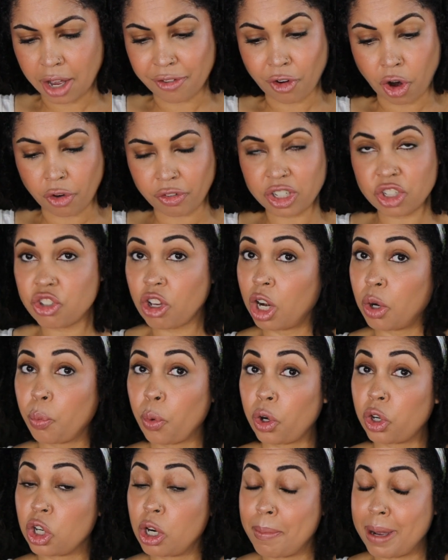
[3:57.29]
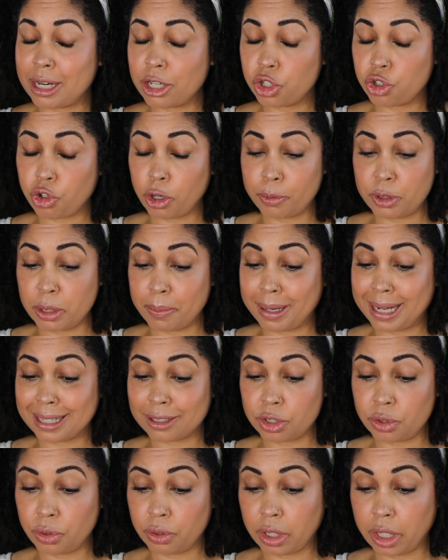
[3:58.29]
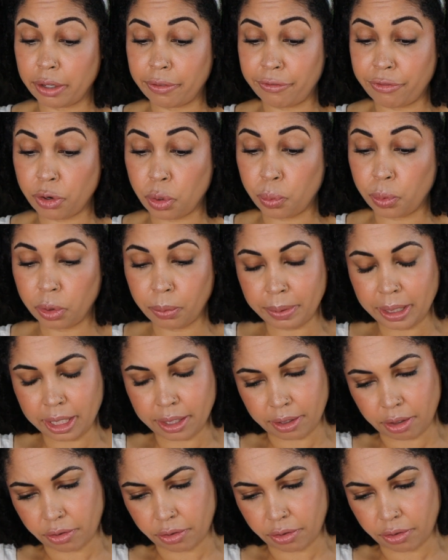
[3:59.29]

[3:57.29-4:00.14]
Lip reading: I've already started working on my description box, so the info will be in